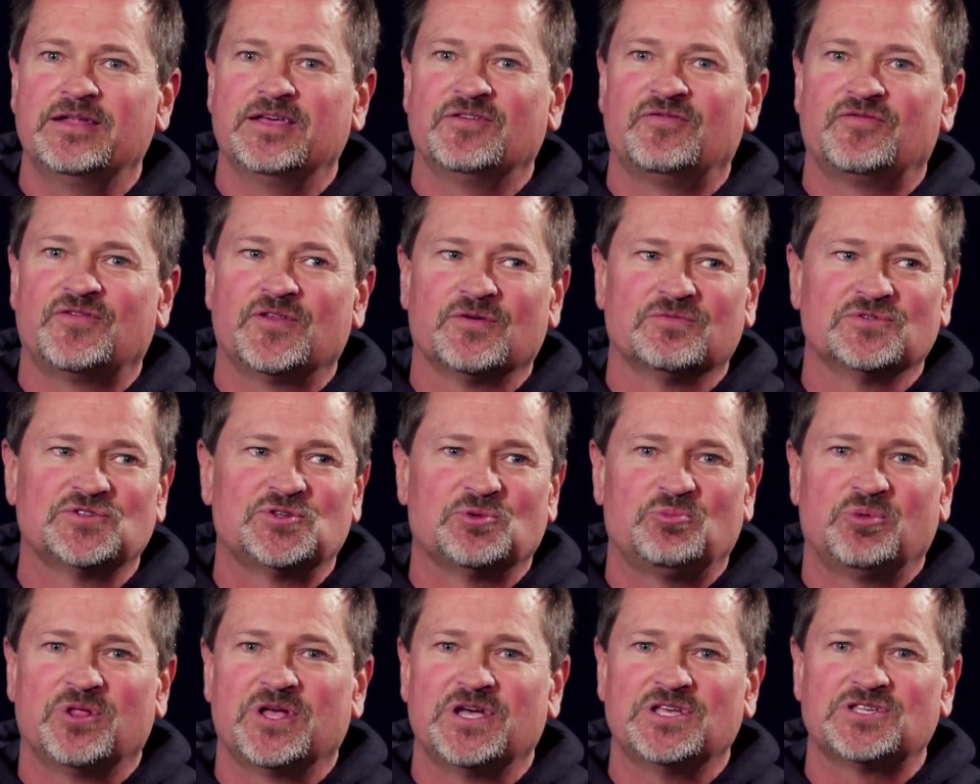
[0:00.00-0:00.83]
If there was
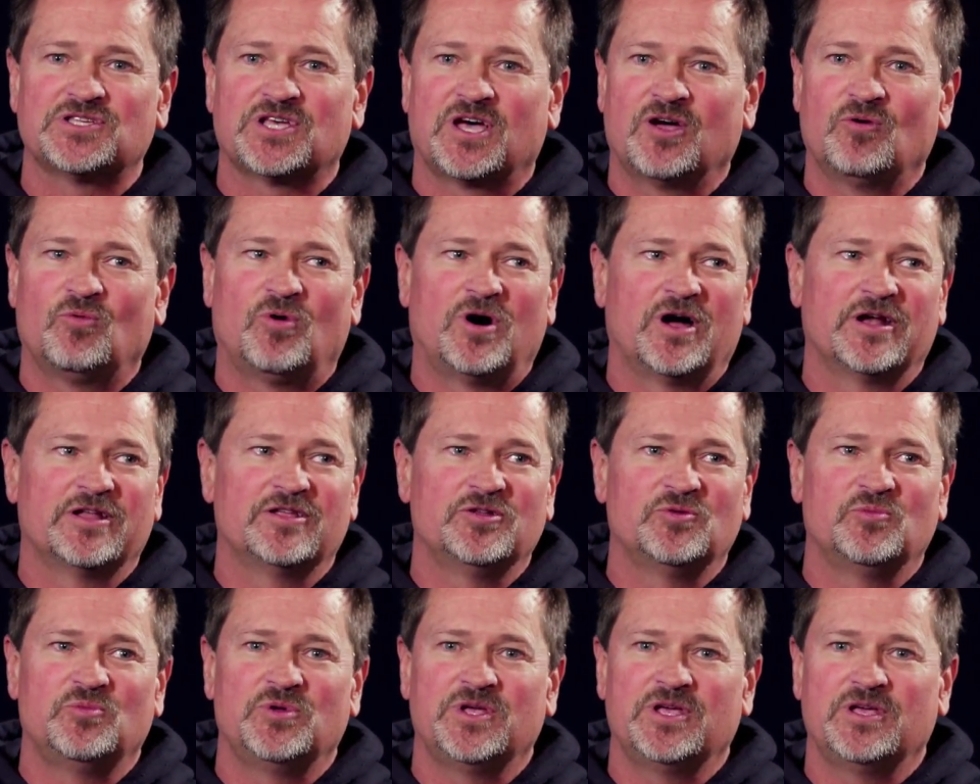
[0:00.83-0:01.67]
a place I
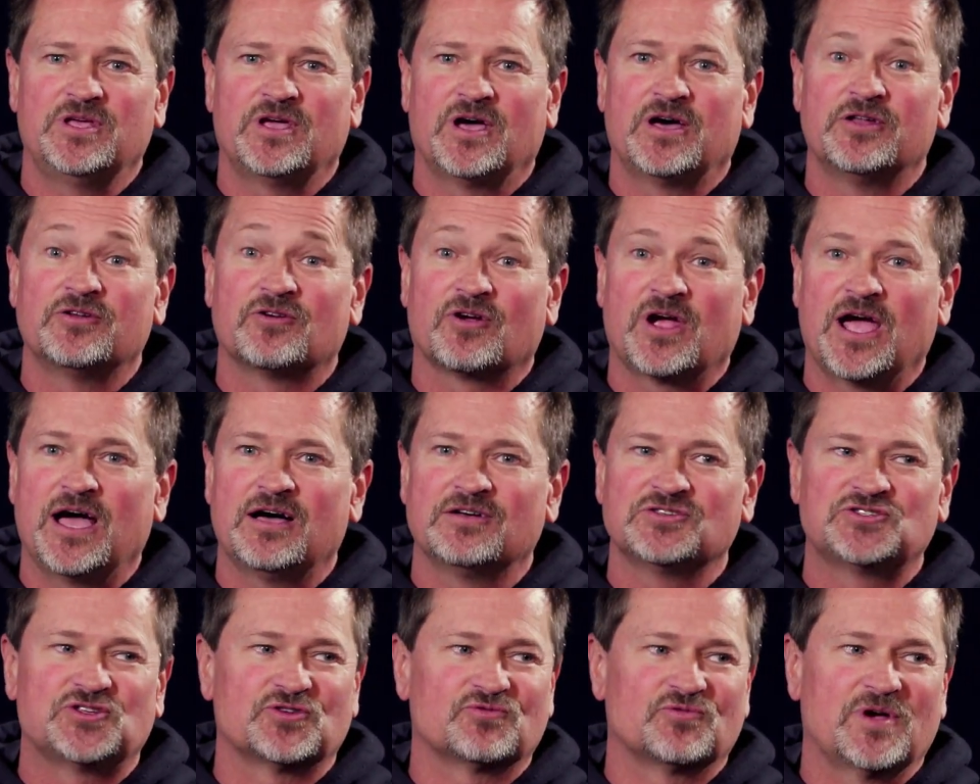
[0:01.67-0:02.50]
wanted to be under
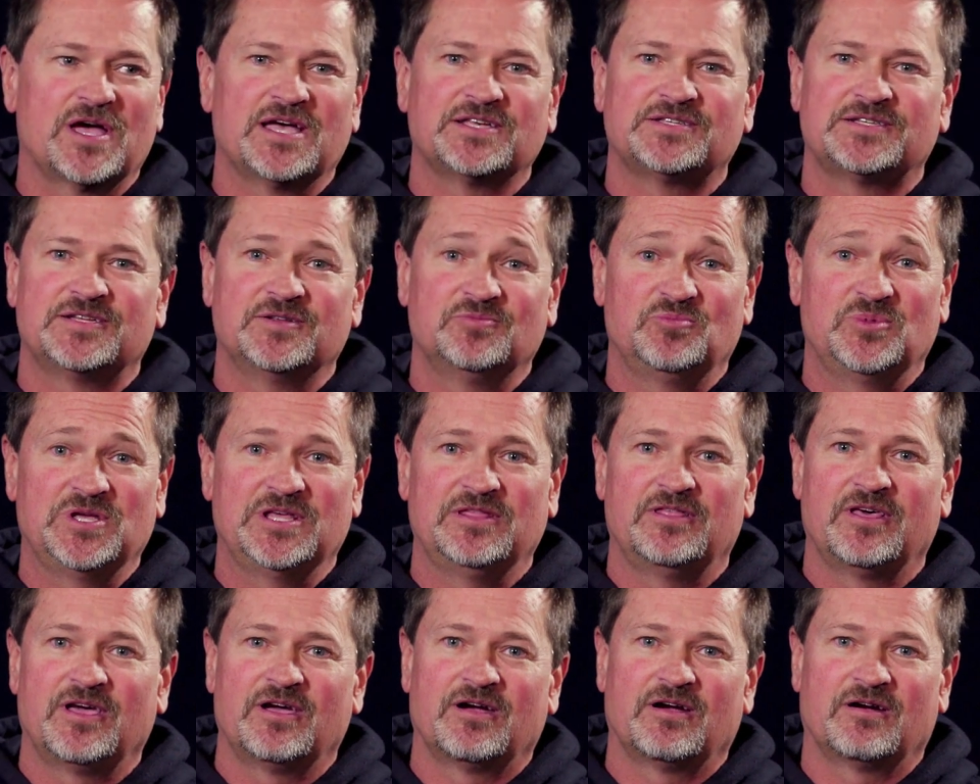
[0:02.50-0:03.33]
house arrest, it'd
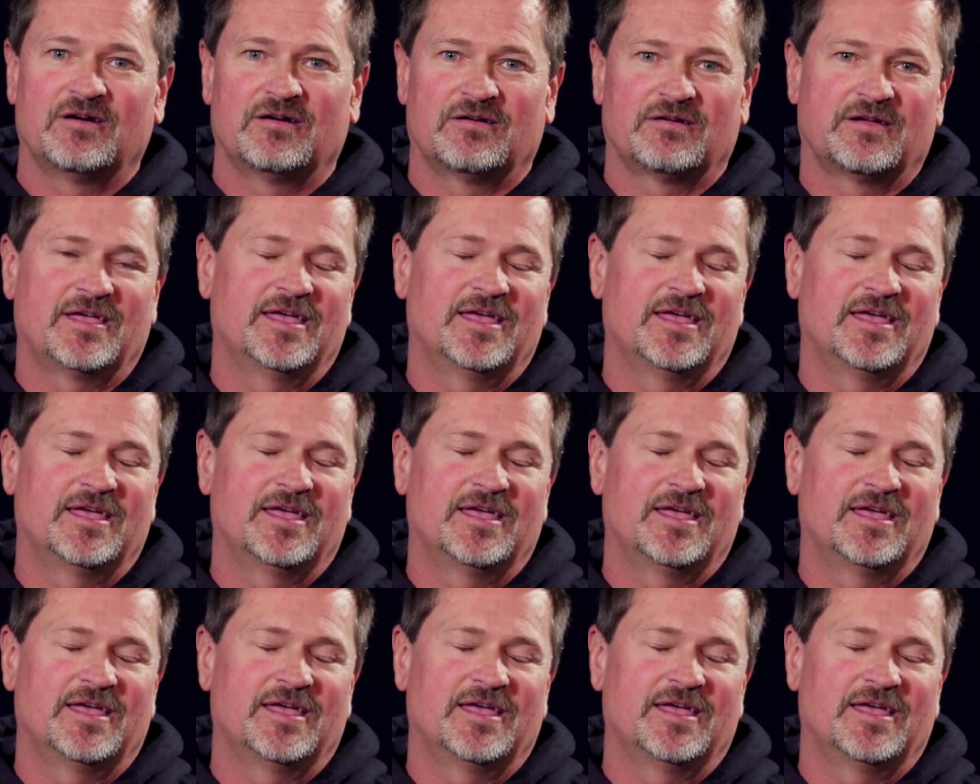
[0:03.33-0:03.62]
be there.